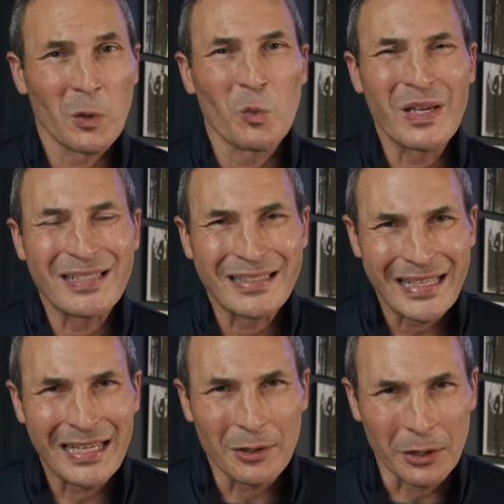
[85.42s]
We
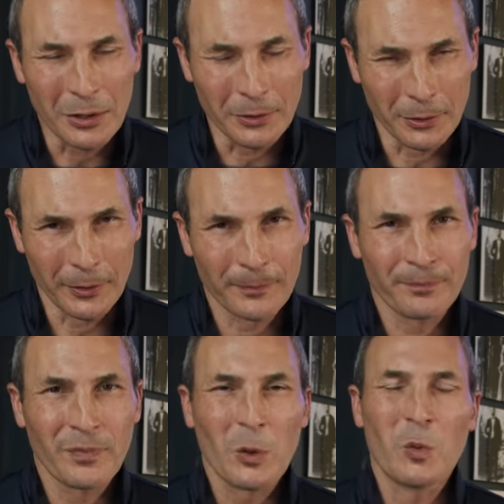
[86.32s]
need hunger.
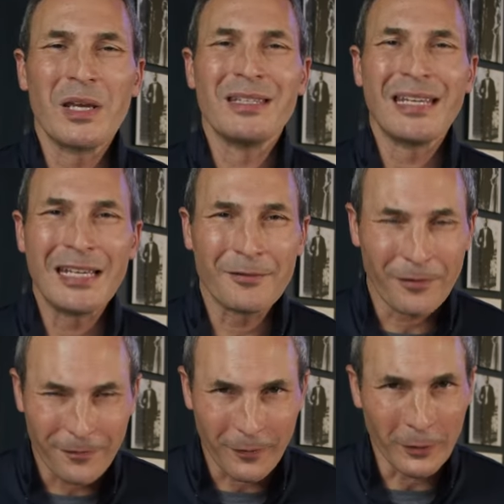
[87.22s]
We need
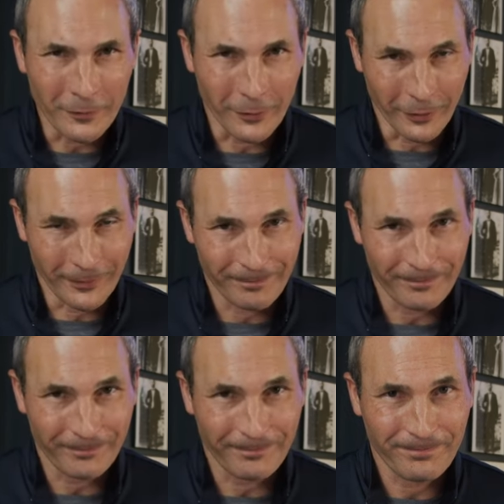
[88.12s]
fervor.
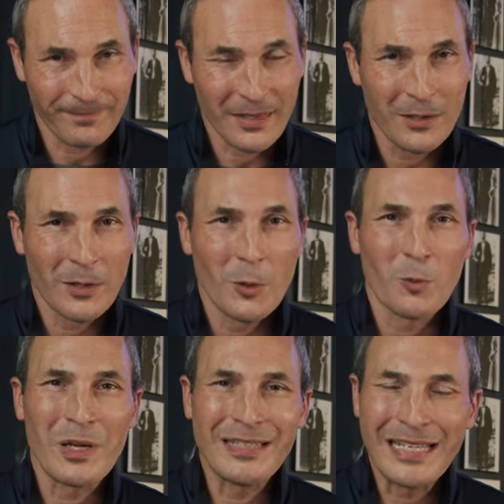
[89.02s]

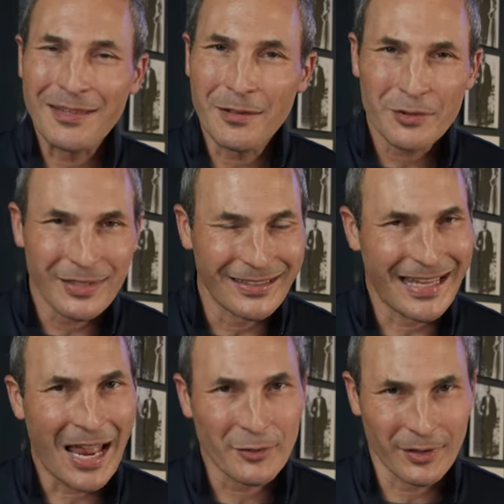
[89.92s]
We need this
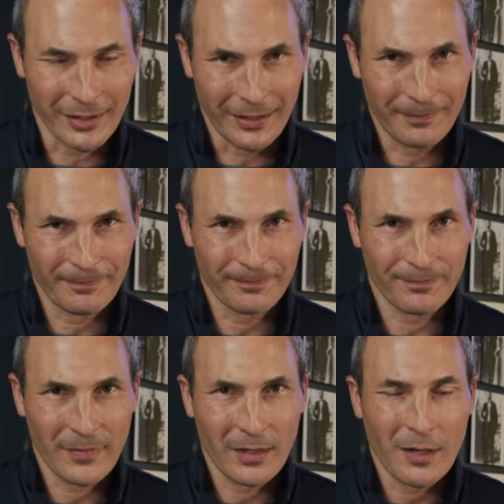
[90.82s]
tenacity
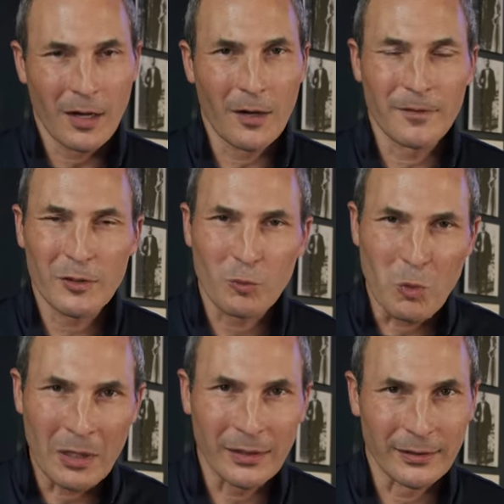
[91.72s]
of this
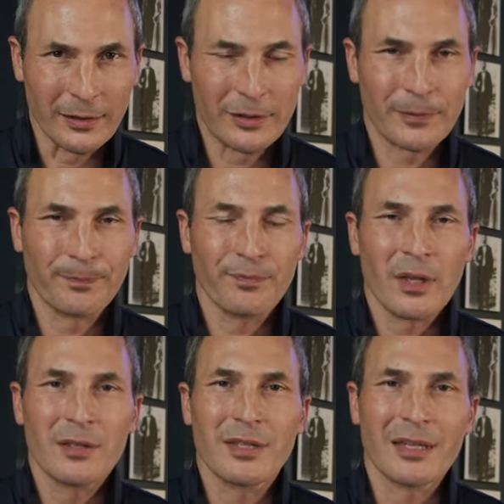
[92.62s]
willingness
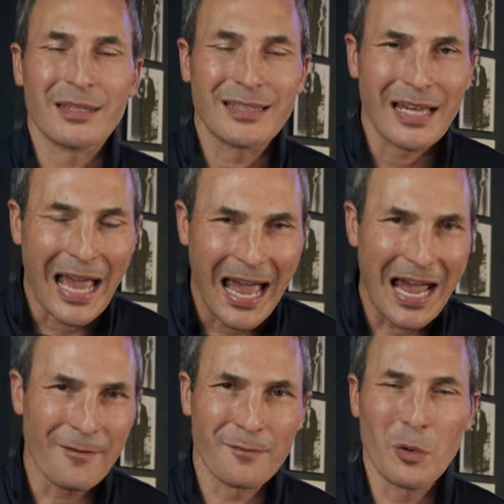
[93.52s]
to
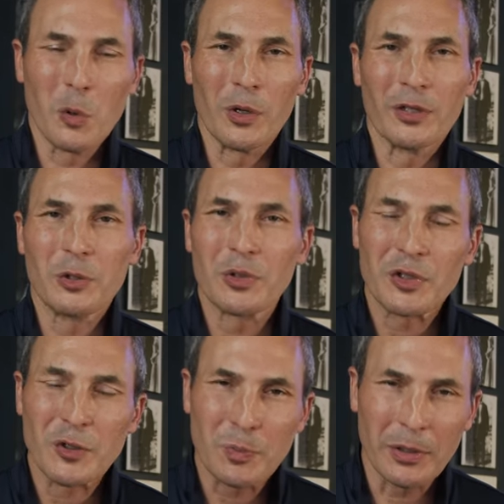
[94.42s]
have more and to
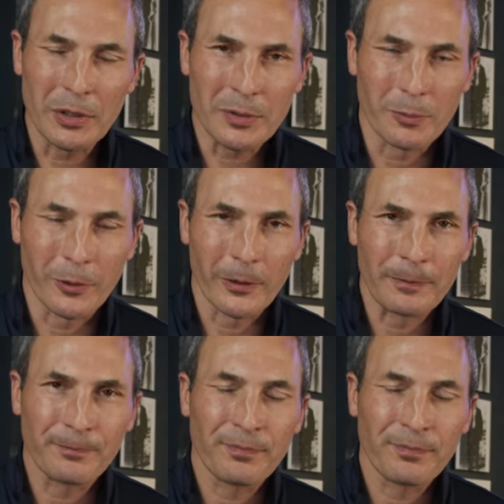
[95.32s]
experience more.